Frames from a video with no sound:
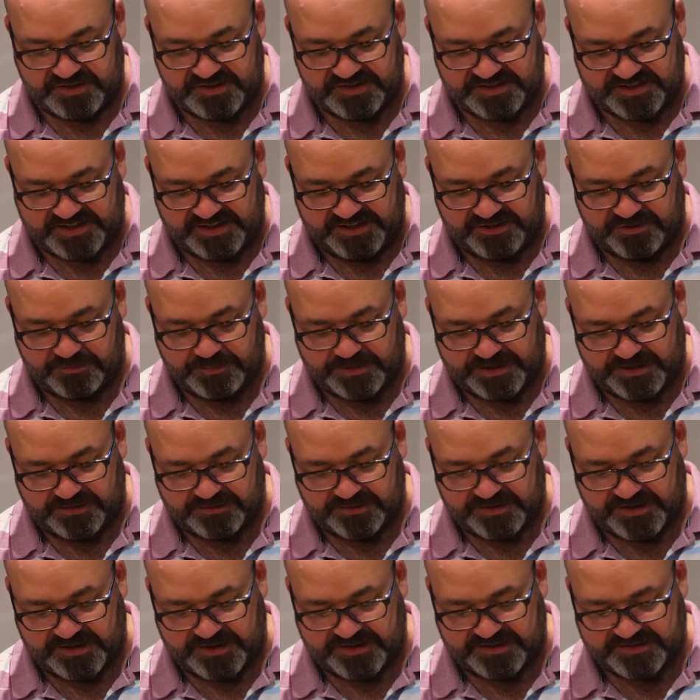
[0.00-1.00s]
He's clear
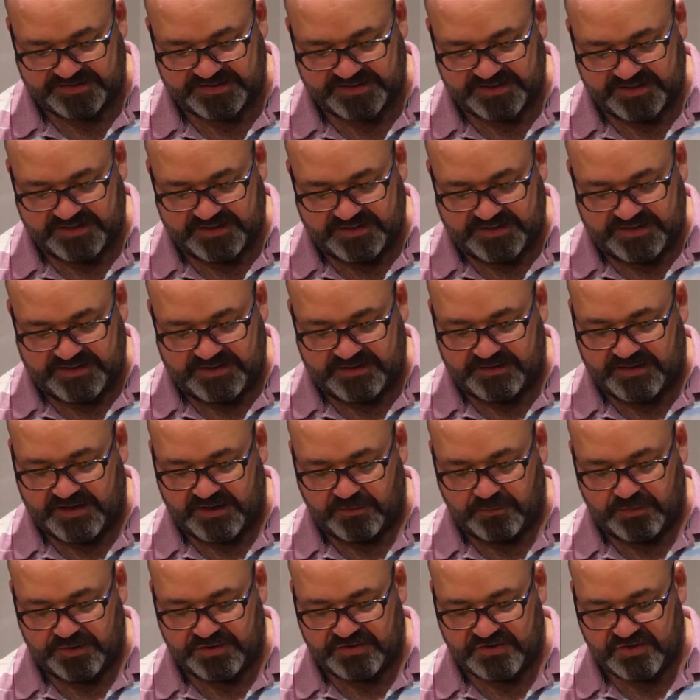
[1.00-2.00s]
about that.
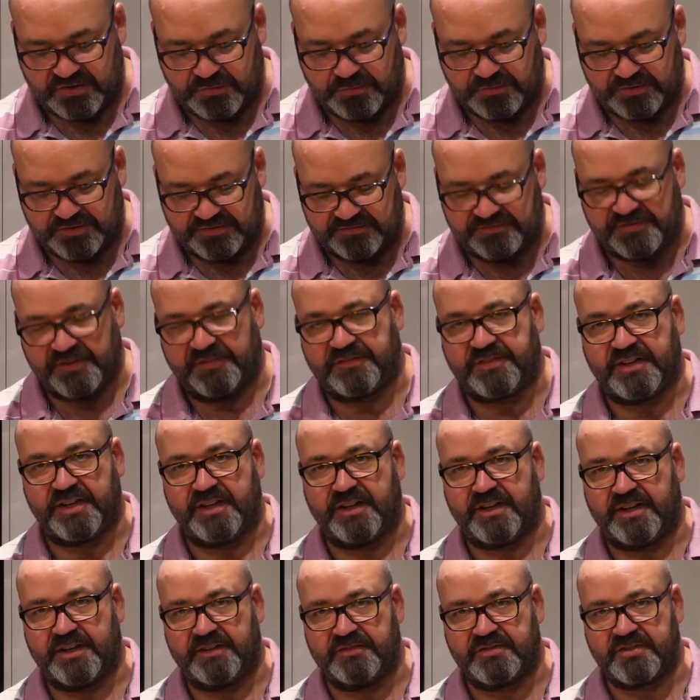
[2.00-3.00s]
There were 250
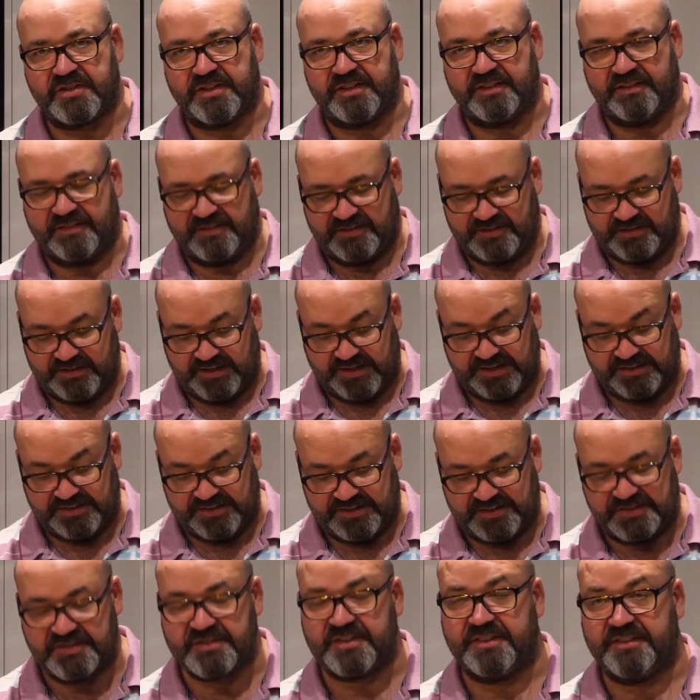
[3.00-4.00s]
knives and like
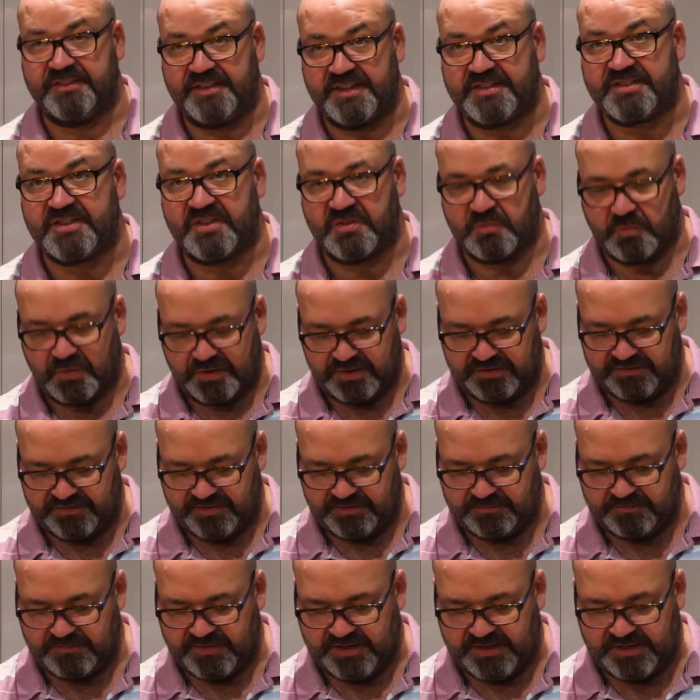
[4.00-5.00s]
this, and this is one of
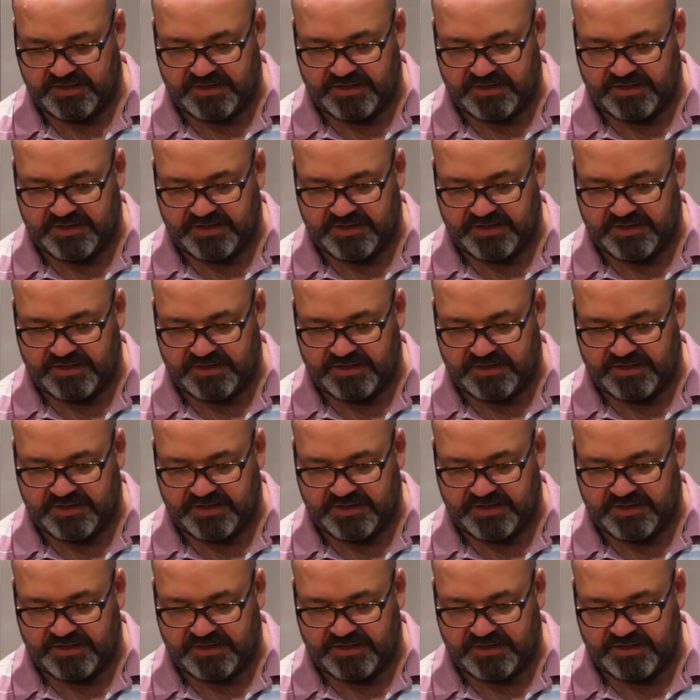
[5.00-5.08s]
them.